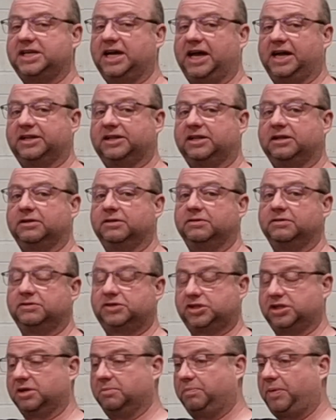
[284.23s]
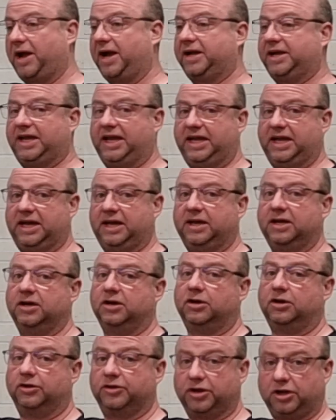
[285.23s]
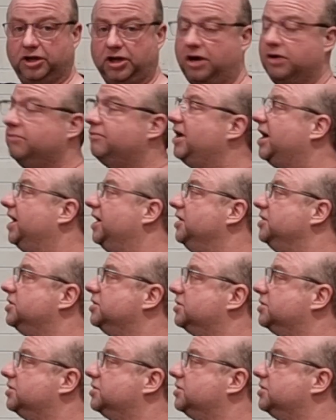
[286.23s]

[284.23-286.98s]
handle to the back gear at a low range.